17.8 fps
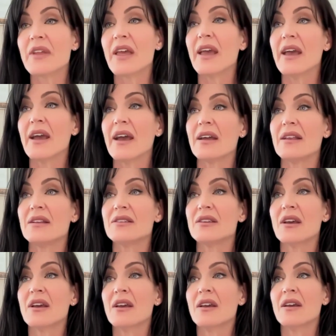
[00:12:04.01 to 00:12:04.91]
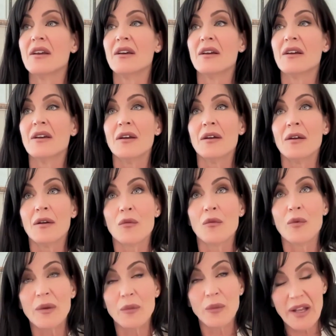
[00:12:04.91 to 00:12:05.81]
And
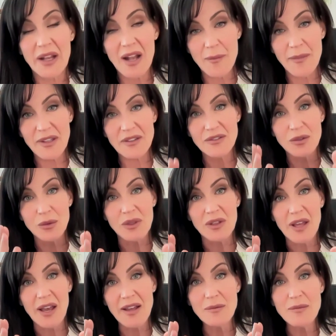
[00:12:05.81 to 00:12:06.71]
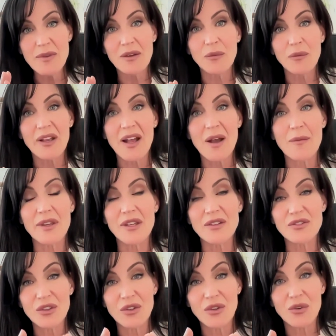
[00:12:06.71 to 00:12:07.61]
when we come into alignment and we come
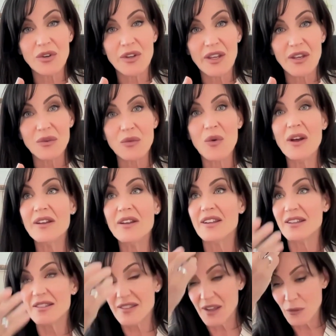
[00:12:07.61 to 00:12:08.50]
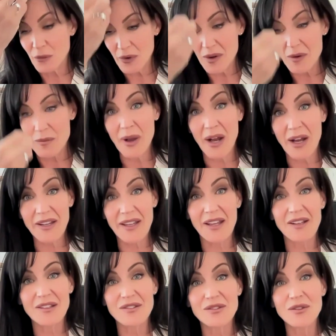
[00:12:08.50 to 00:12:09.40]
into unity and oneness and we're
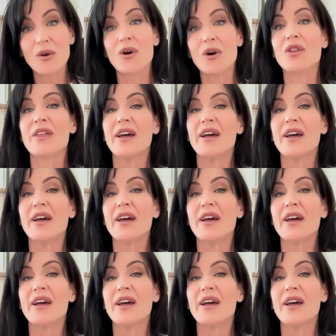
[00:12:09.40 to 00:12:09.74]
embodying soul,